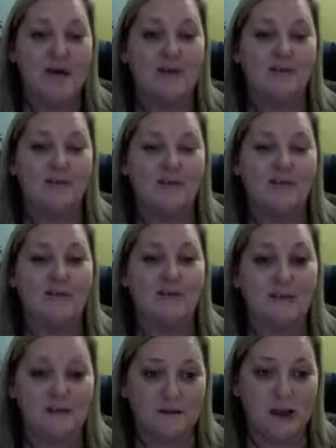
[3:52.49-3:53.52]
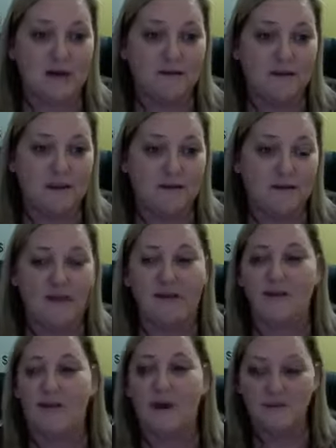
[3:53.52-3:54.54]
to do the exact same thing.
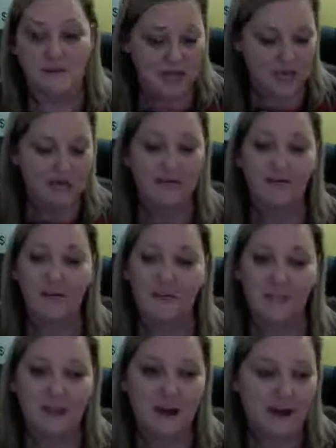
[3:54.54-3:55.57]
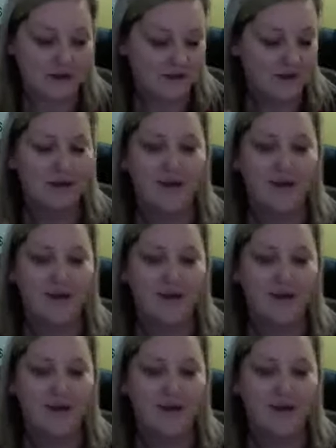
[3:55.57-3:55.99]
So guys, take screenshots.